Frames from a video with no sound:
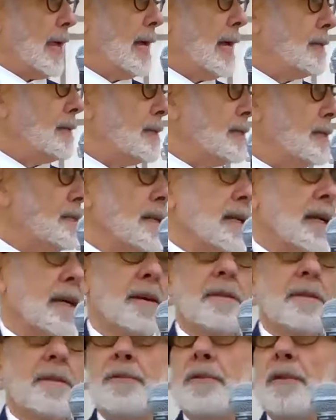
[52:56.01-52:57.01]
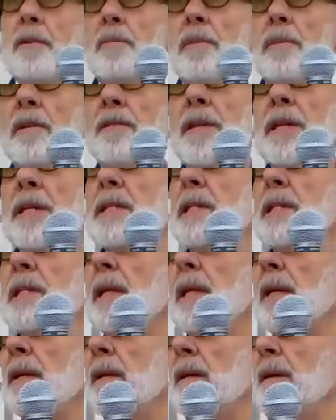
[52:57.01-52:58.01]
and just to go through
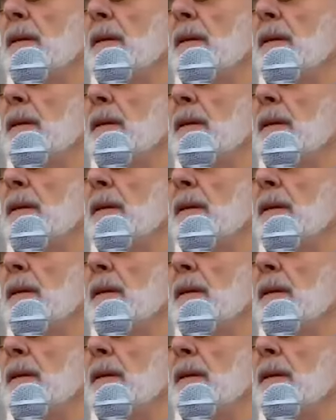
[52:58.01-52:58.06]
obliviously.